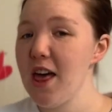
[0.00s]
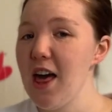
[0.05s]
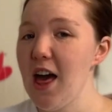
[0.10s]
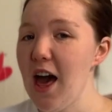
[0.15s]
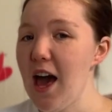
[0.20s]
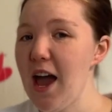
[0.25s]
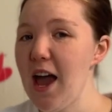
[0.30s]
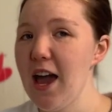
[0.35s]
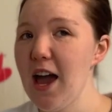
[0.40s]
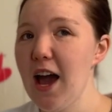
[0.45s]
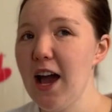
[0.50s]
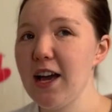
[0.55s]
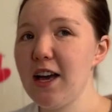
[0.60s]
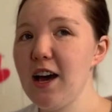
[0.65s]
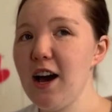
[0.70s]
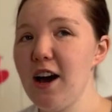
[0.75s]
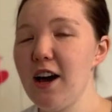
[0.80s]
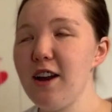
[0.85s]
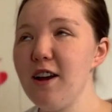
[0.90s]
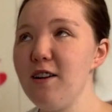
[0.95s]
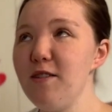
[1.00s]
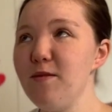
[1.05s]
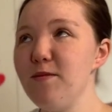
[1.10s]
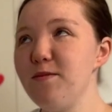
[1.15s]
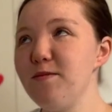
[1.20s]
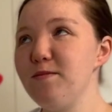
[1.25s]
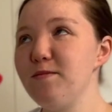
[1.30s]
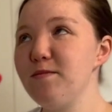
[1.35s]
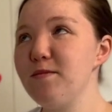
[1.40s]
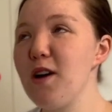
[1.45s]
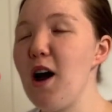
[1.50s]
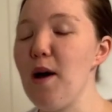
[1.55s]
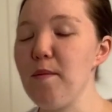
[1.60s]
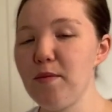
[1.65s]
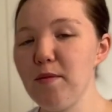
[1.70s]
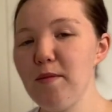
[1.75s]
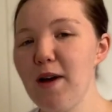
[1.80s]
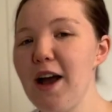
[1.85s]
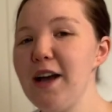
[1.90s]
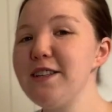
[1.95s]
I kind of
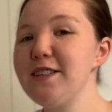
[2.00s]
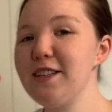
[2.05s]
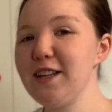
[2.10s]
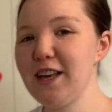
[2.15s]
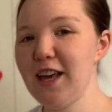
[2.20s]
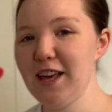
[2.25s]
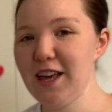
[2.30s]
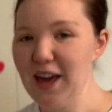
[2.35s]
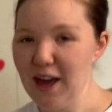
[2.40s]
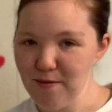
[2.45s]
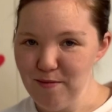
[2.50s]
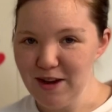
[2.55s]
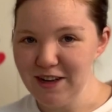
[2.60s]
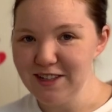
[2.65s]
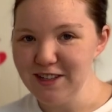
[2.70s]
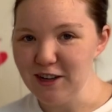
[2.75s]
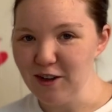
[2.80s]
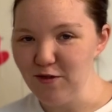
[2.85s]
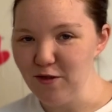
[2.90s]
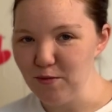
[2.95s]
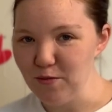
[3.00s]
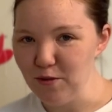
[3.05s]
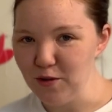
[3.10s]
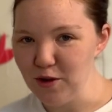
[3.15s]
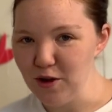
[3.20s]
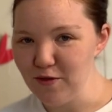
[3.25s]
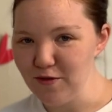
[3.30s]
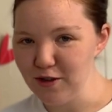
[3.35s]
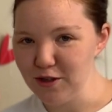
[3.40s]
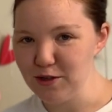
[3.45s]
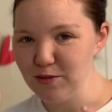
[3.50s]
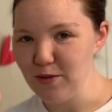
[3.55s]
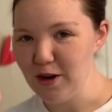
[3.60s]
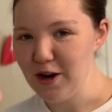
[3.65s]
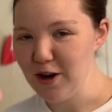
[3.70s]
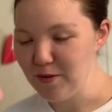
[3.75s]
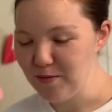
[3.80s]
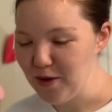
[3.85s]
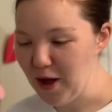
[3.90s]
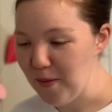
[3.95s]
compromised and gave myself a pullover
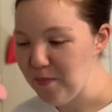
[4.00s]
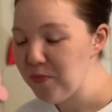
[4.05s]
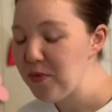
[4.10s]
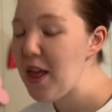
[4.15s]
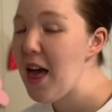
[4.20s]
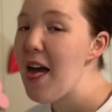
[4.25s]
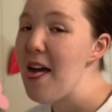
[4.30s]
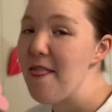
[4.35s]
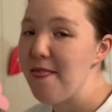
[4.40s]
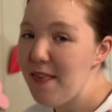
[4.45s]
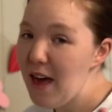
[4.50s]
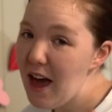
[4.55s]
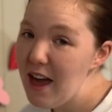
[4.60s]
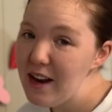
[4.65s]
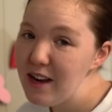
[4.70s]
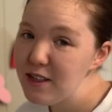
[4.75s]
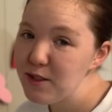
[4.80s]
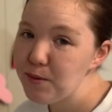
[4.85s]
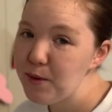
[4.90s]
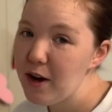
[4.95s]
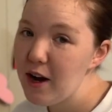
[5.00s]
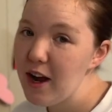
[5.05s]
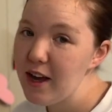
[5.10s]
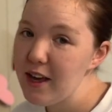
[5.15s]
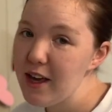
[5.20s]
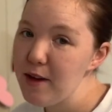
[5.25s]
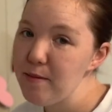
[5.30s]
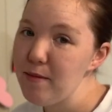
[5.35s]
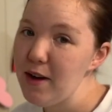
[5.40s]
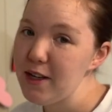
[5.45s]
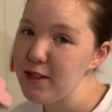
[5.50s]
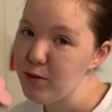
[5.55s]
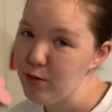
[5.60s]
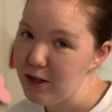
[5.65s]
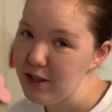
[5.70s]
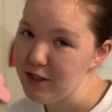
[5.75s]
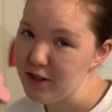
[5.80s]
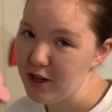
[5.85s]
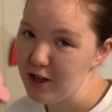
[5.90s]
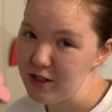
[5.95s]
sweater, but that is where I get my
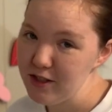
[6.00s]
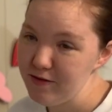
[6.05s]
sweat skirts